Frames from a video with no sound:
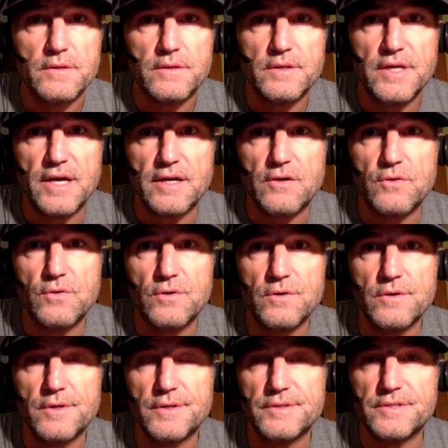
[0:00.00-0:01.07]
Yeah,
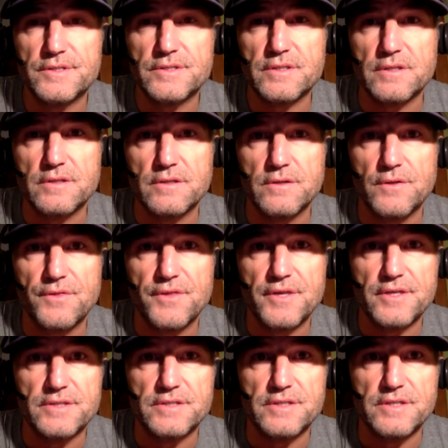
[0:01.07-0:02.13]
core and just the little
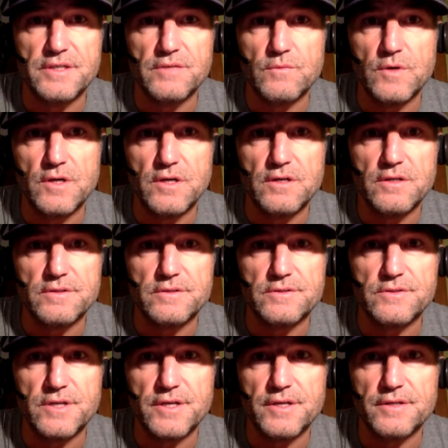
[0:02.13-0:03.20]
things, and eating well and
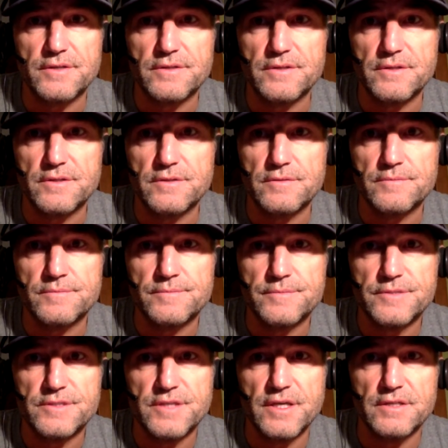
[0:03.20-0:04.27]
trying to,
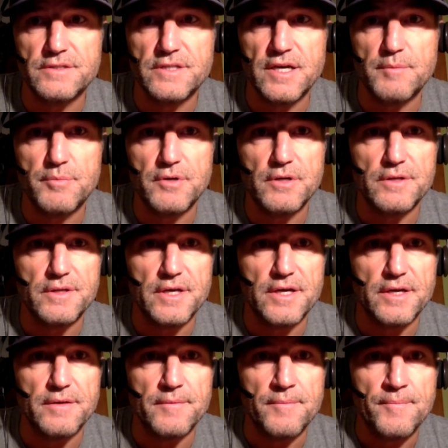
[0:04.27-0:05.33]
stay on top of all
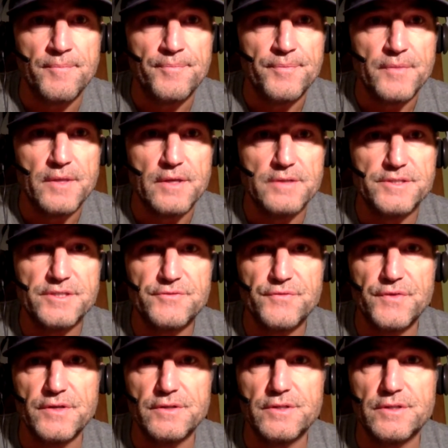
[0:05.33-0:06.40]
that and just
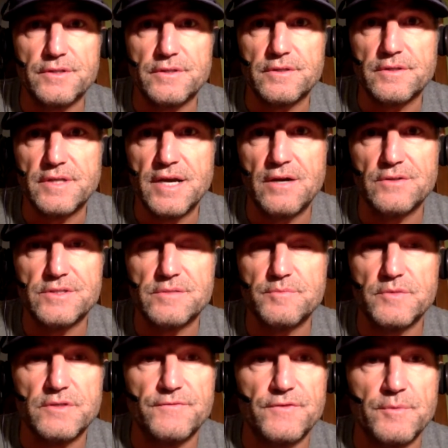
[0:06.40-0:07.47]
feel good. Now
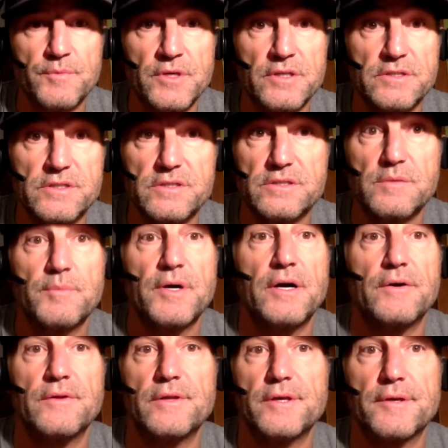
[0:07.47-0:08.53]
for me, it's just
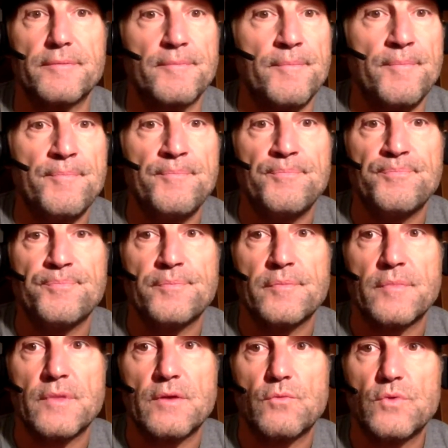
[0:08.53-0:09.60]
about like
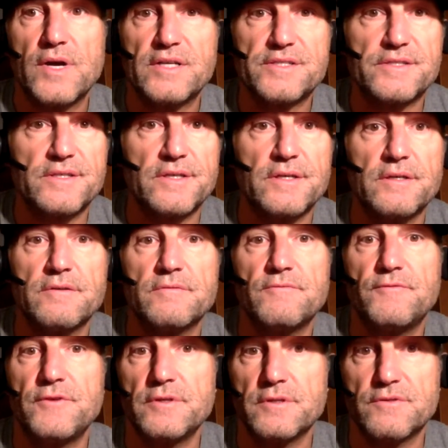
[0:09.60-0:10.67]
resting,
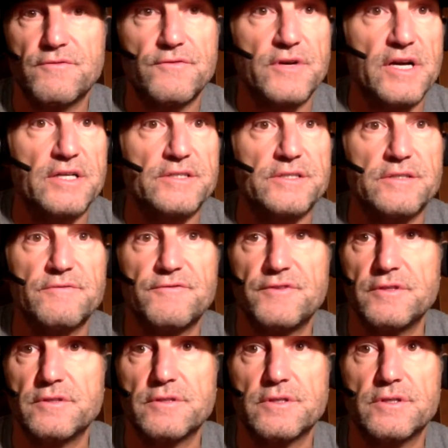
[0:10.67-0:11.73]
feeling fresh, and feeling